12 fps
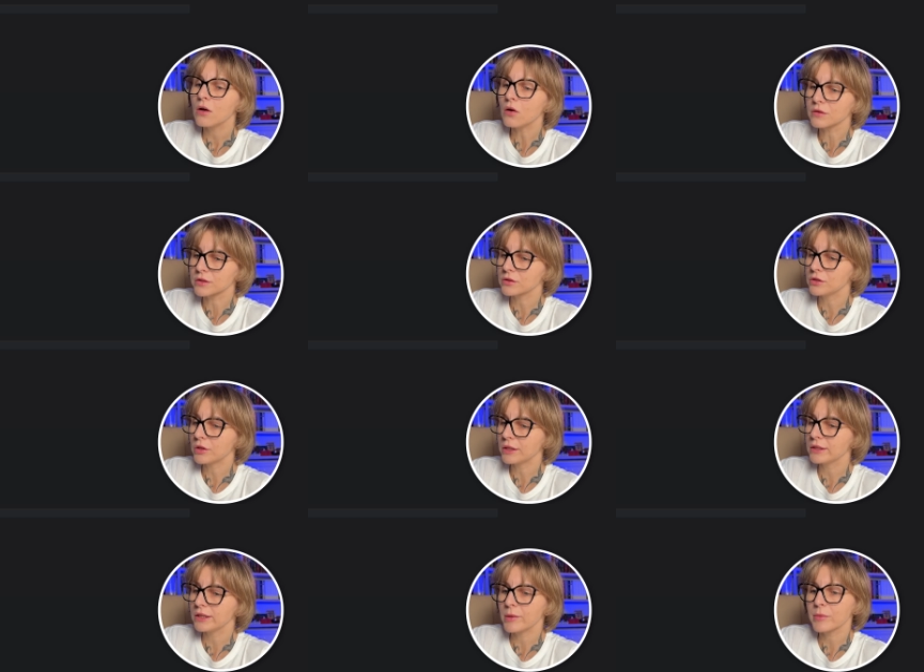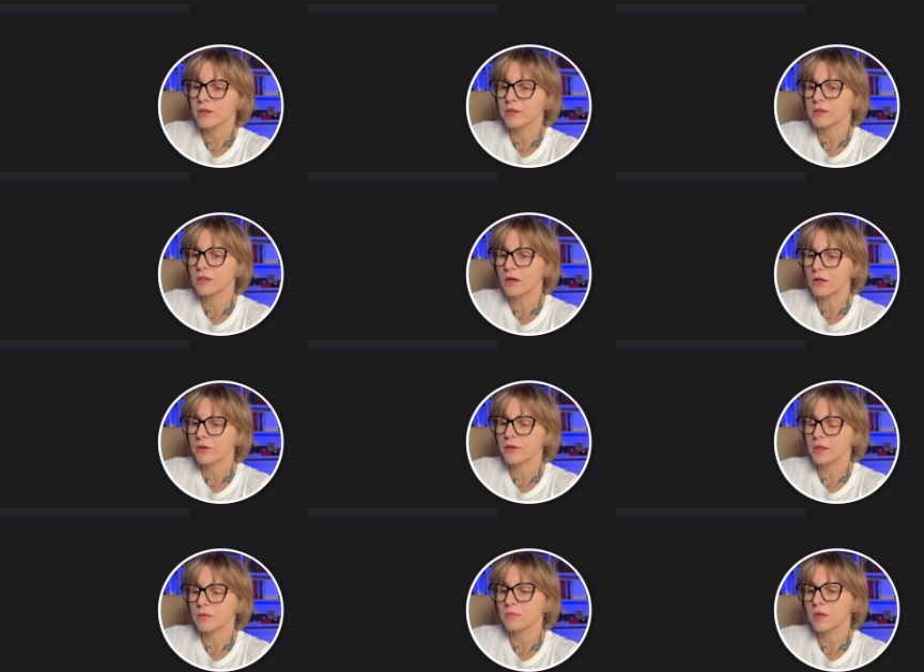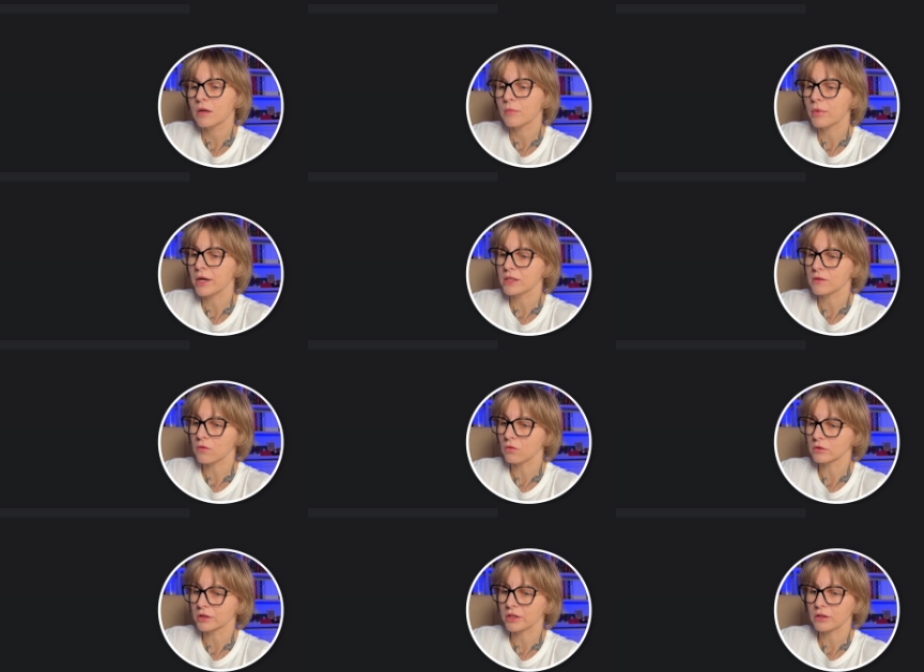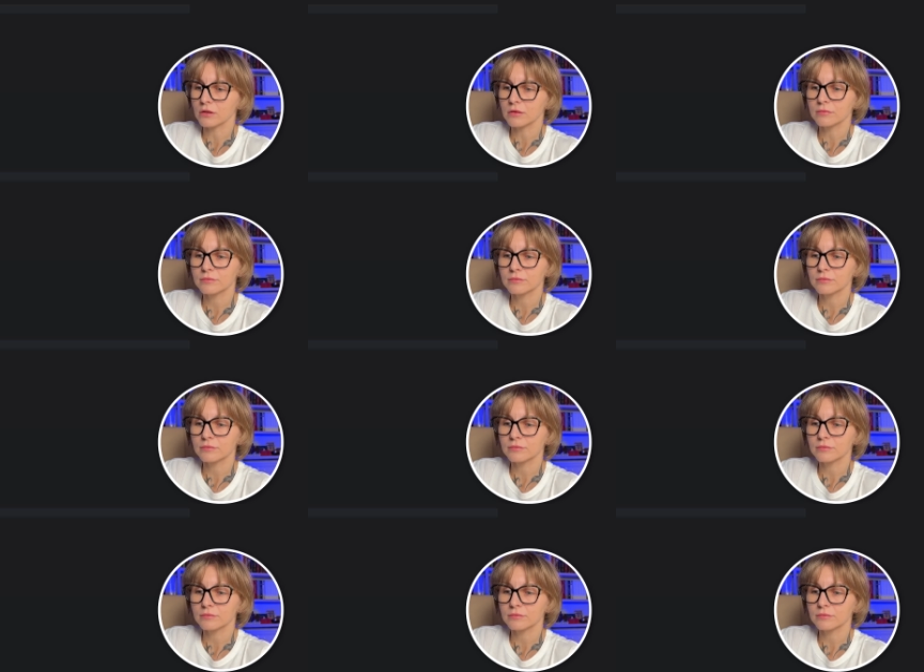Also, you can enable a dark theme uh, by default here.